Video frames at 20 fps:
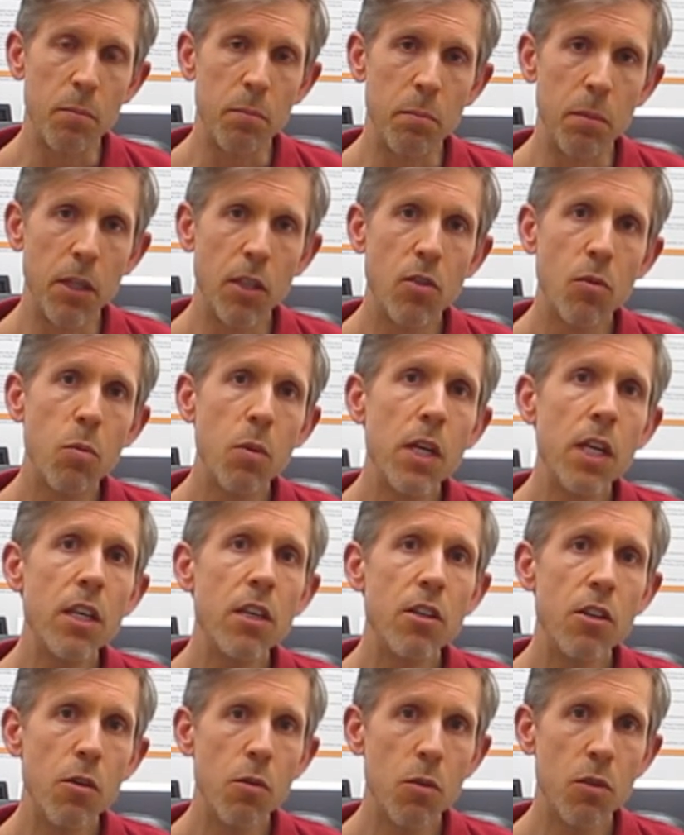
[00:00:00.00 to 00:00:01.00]

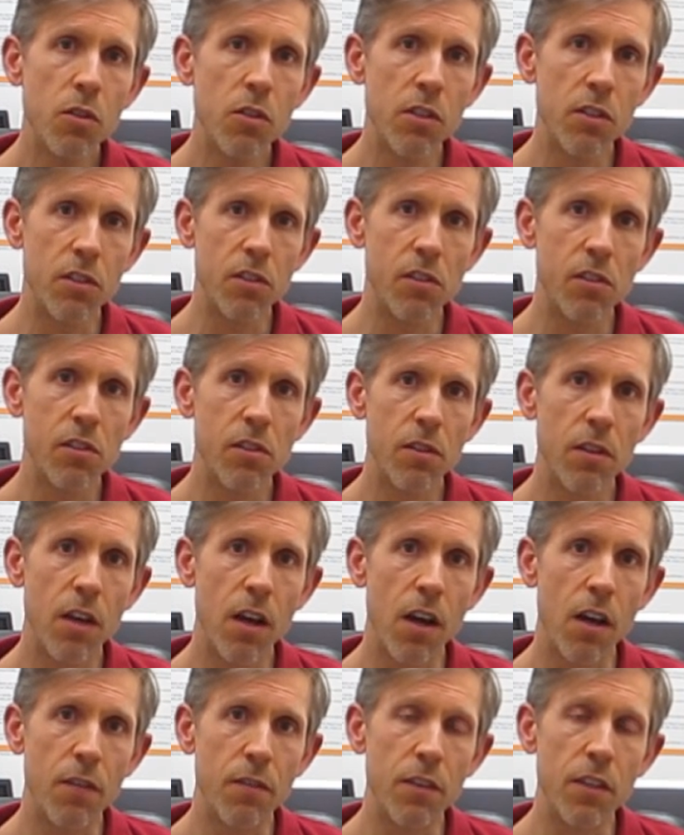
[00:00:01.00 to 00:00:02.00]
between uses
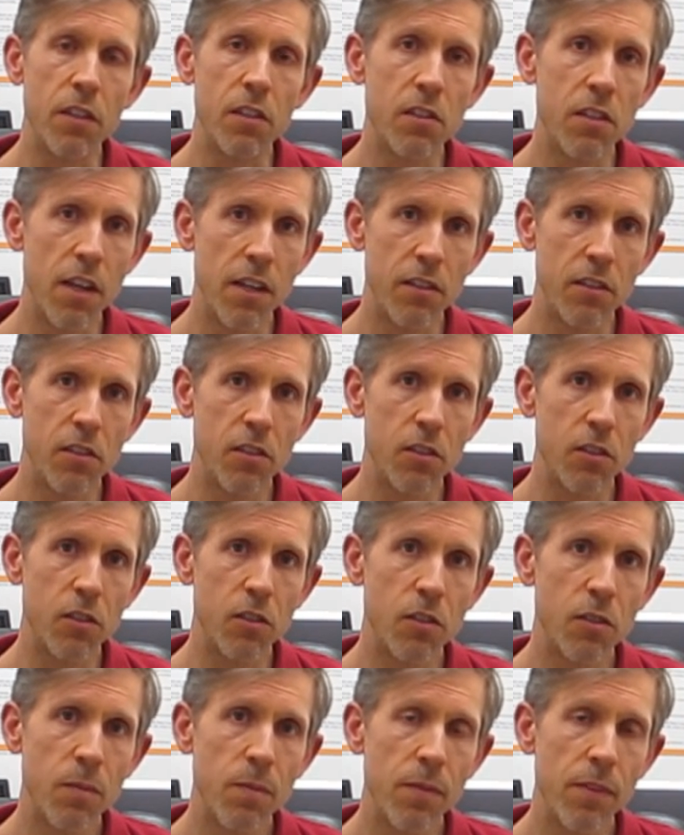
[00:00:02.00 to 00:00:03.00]
of the
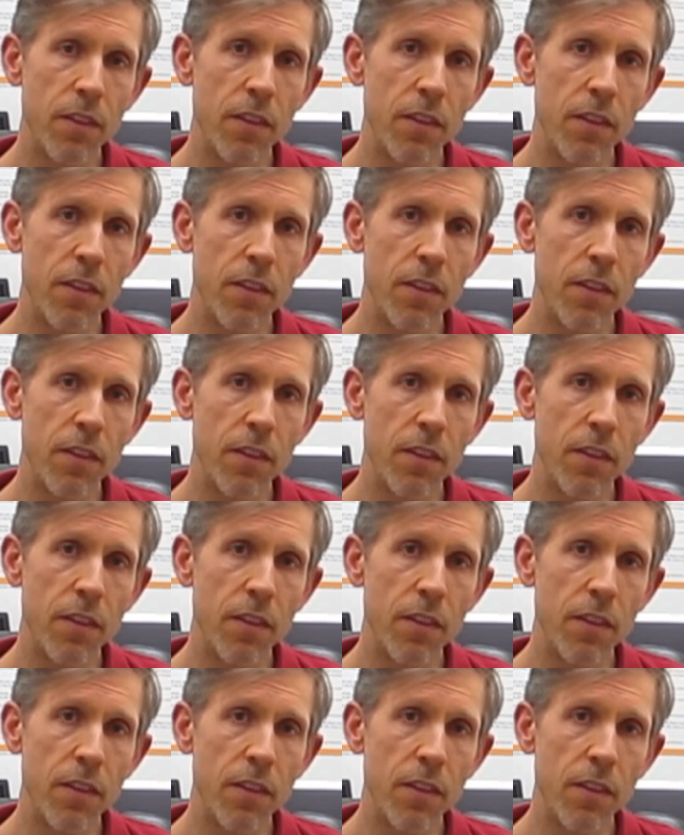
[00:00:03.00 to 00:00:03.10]
sensors,